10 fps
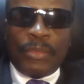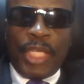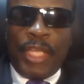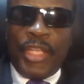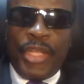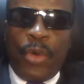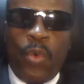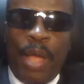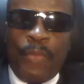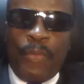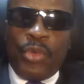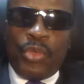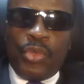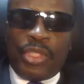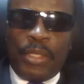A leader who
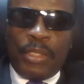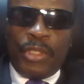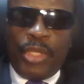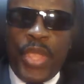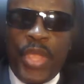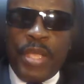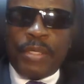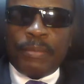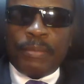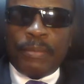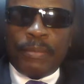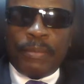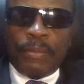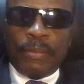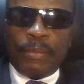abuses the weak,
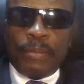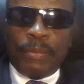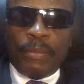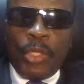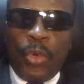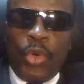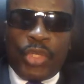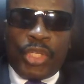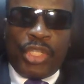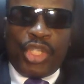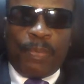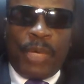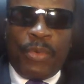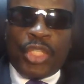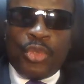who uses his
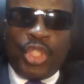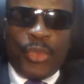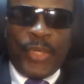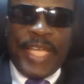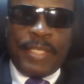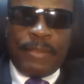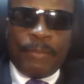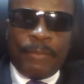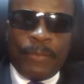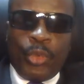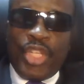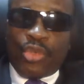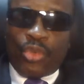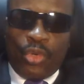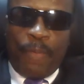power to degrade, to
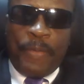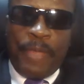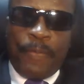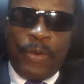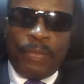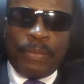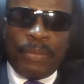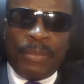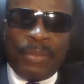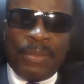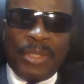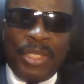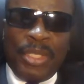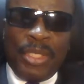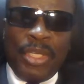destroy people,
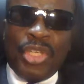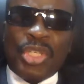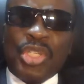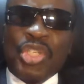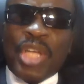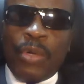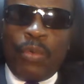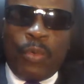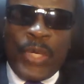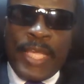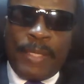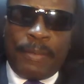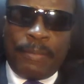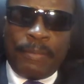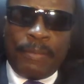is a shallow brain,
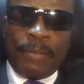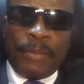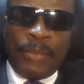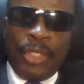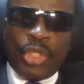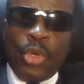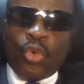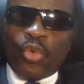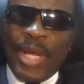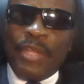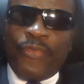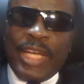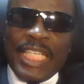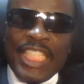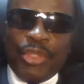is an
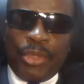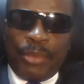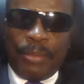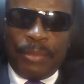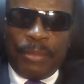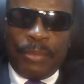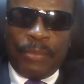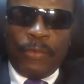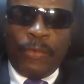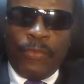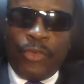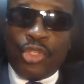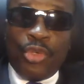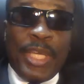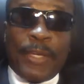unqualified leader.
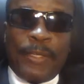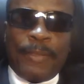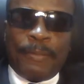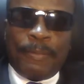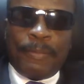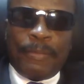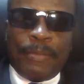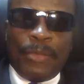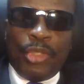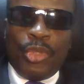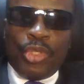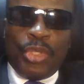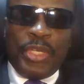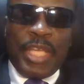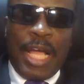Fortunately, those
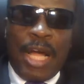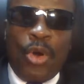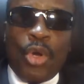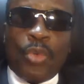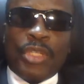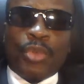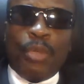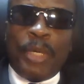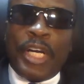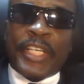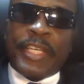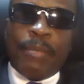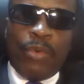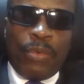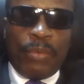leaders are always remarkable.